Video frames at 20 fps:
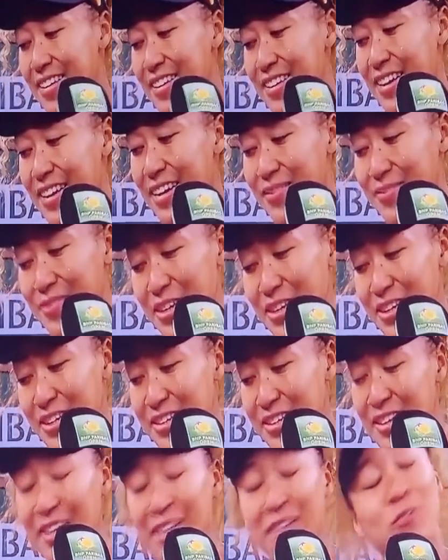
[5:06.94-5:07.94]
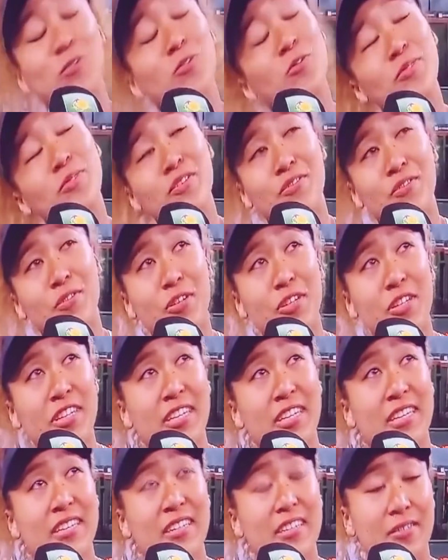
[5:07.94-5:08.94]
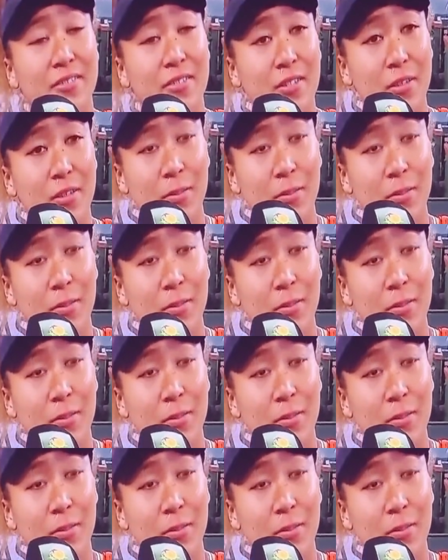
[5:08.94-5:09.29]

it, I've gotten heckled before, like it didn't